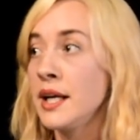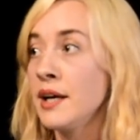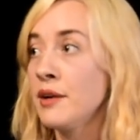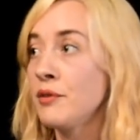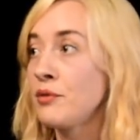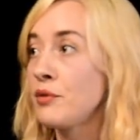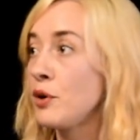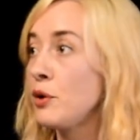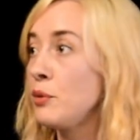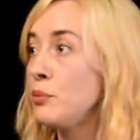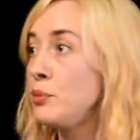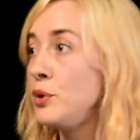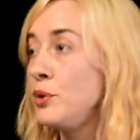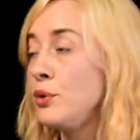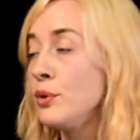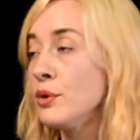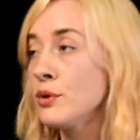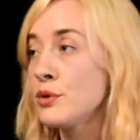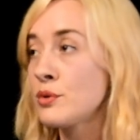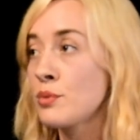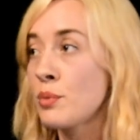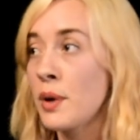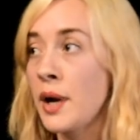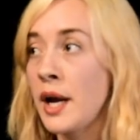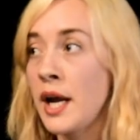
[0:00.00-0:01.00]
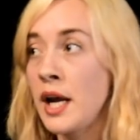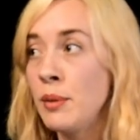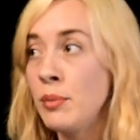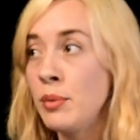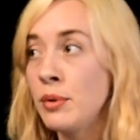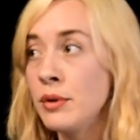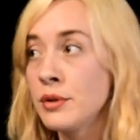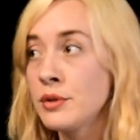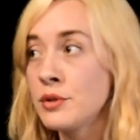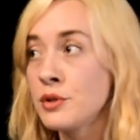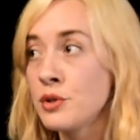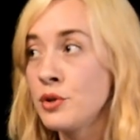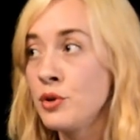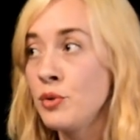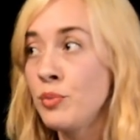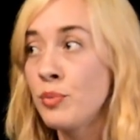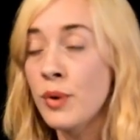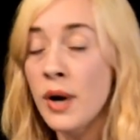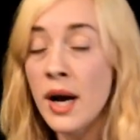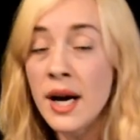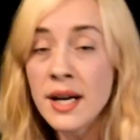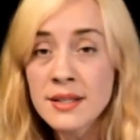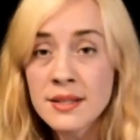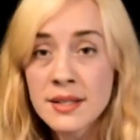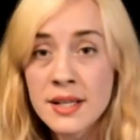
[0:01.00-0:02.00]
if computers were able to
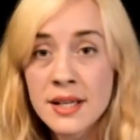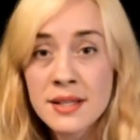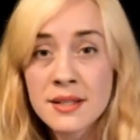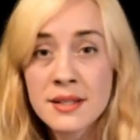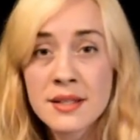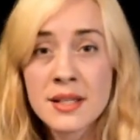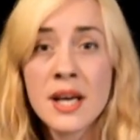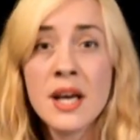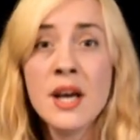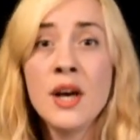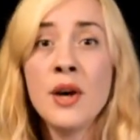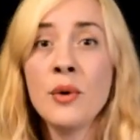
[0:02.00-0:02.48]
process